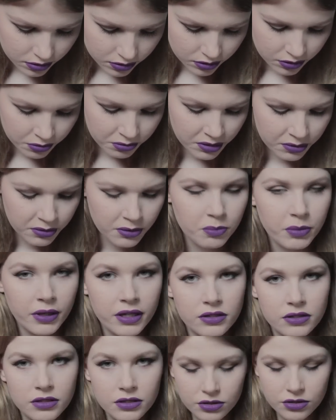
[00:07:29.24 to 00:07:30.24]
So maybe
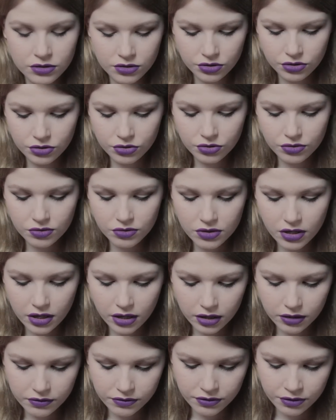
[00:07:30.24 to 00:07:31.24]
Pansy is just too
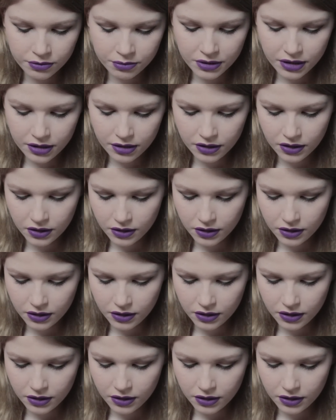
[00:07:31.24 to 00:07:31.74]
dark for me.